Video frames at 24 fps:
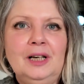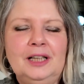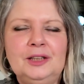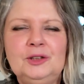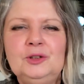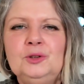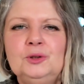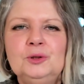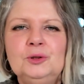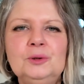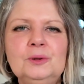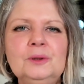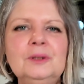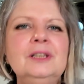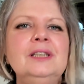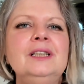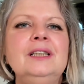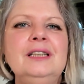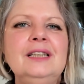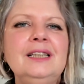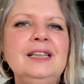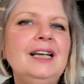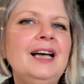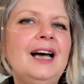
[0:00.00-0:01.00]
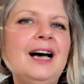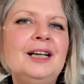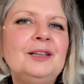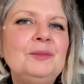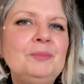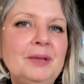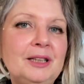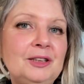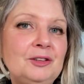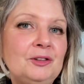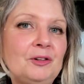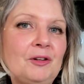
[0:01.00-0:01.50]
I knew he had
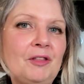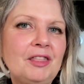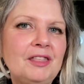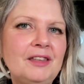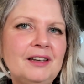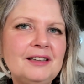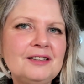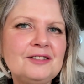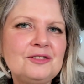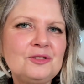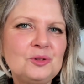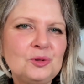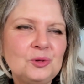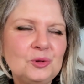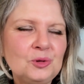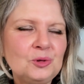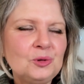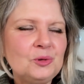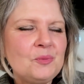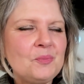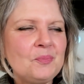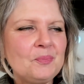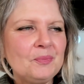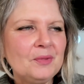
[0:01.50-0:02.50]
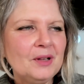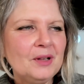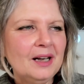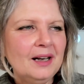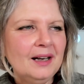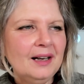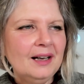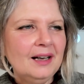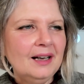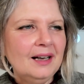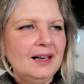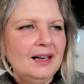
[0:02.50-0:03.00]
better things to do.
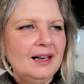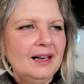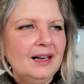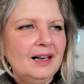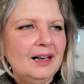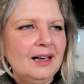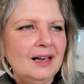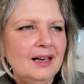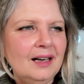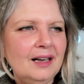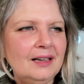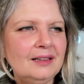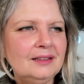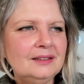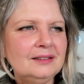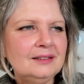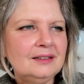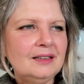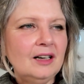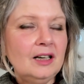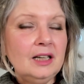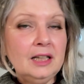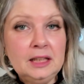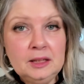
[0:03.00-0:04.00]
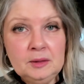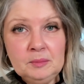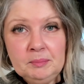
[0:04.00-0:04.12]
And Laine